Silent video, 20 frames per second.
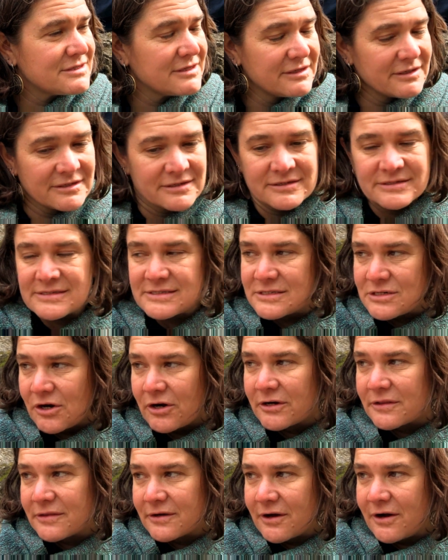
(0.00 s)
to
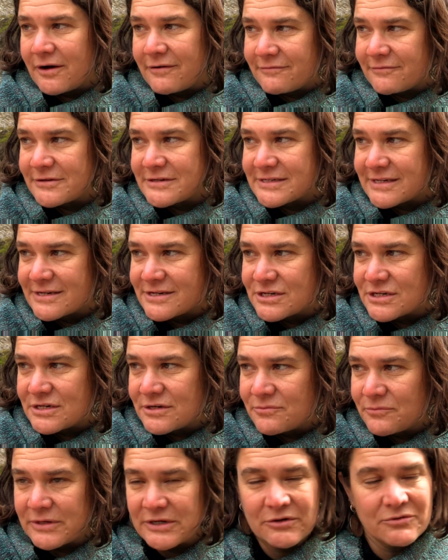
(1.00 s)
start the
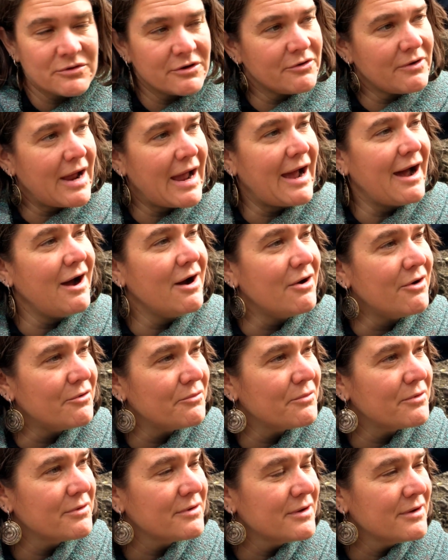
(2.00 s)
conversation. We don't know how.
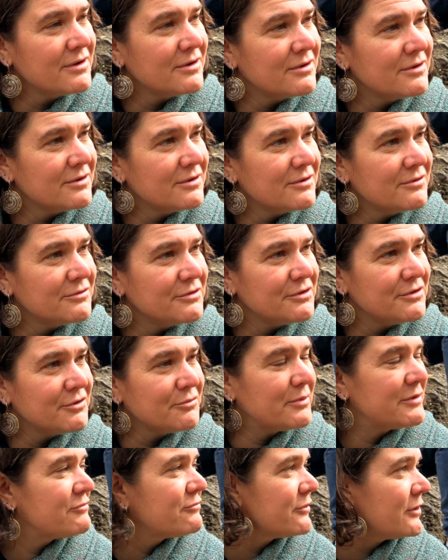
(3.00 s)

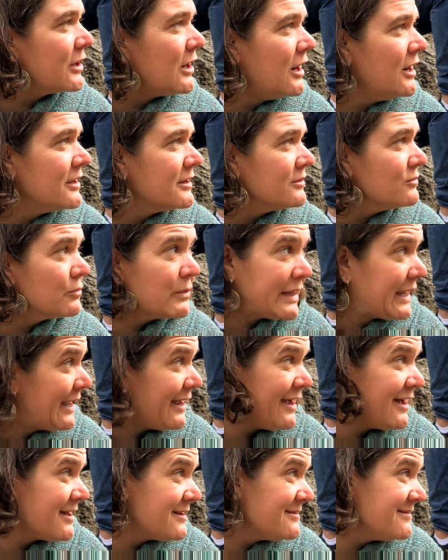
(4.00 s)
We've forgotten. We
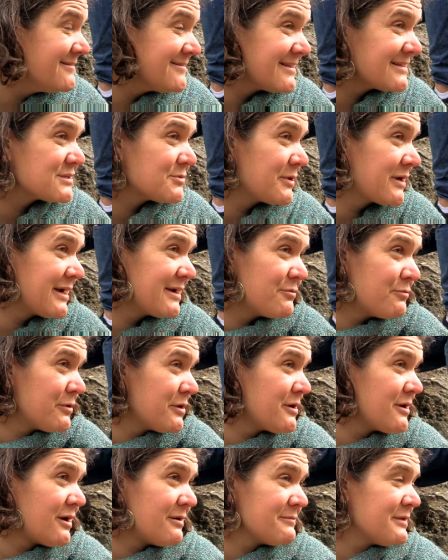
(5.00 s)
can. That's what
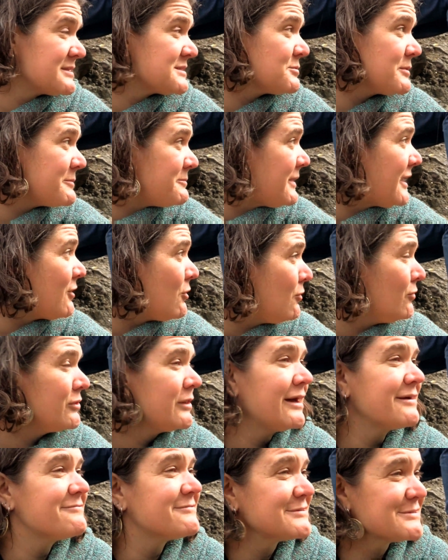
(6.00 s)
that's what my whole
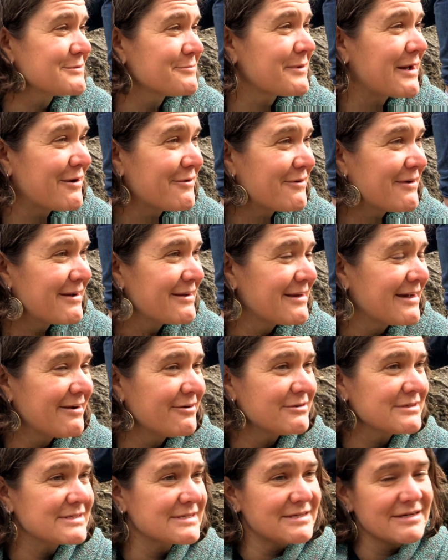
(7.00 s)
life is about right
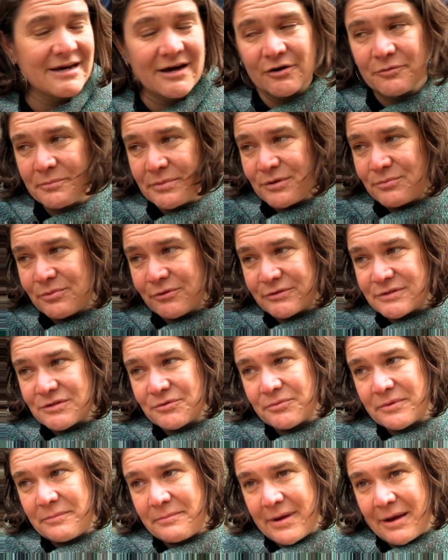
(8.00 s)
now, is to help people
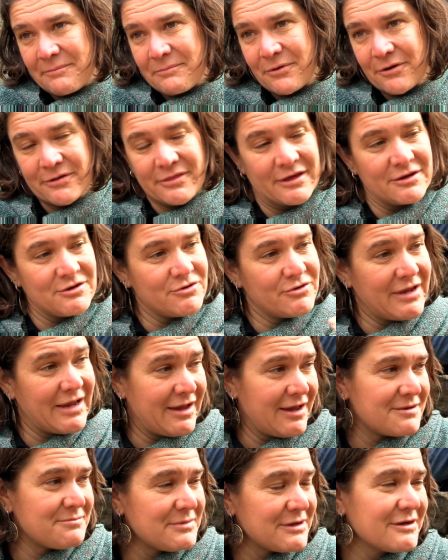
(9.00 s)
to remember that you
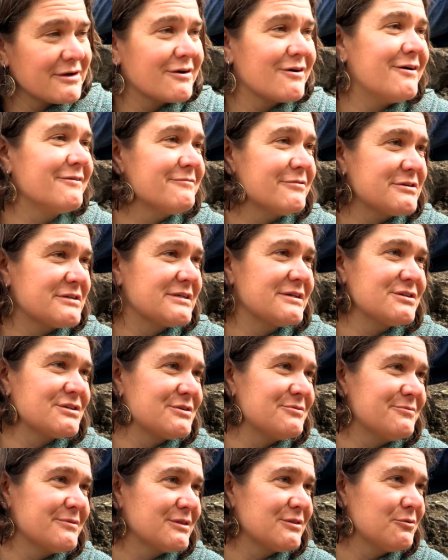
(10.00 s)
can be in
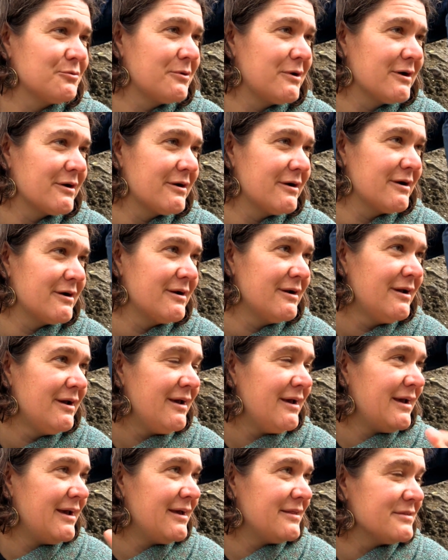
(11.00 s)
conversation with the water
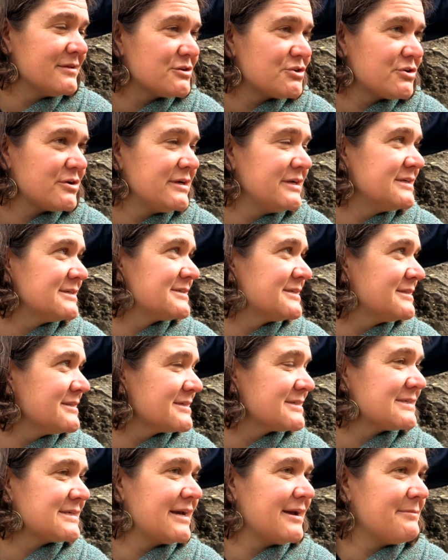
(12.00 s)
and the trees and the
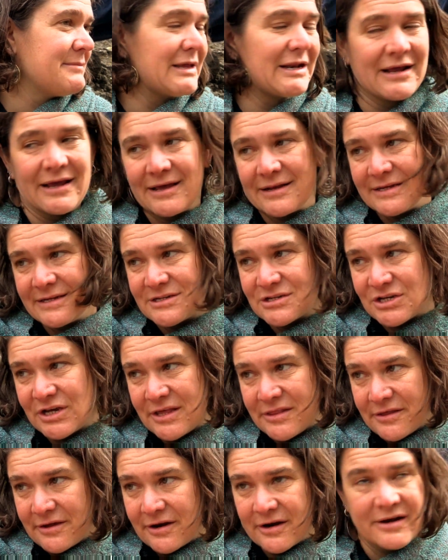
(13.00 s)
salmon and each
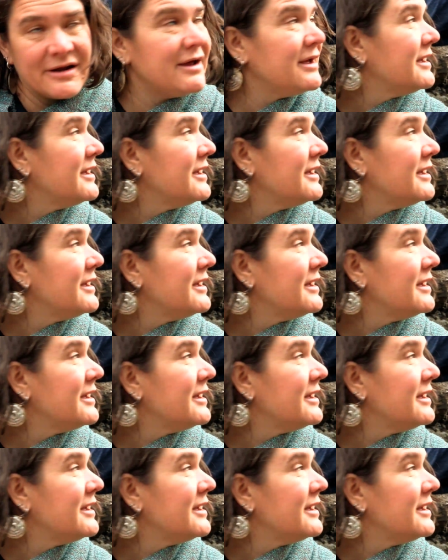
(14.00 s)
other